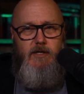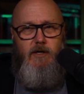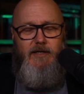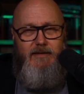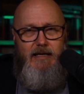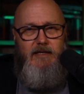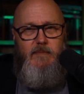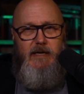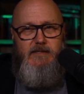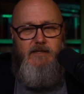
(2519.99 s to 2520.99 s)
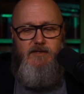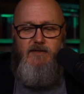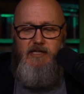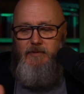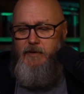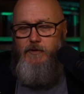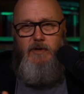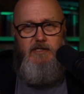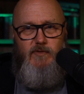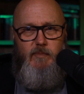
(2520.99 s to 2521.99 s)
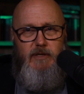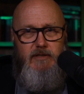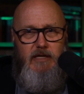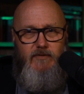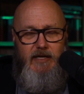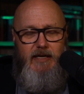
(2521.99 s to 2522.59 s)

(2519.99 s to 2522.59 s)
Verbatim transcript: on a daily basis to supplement the rest prayer life.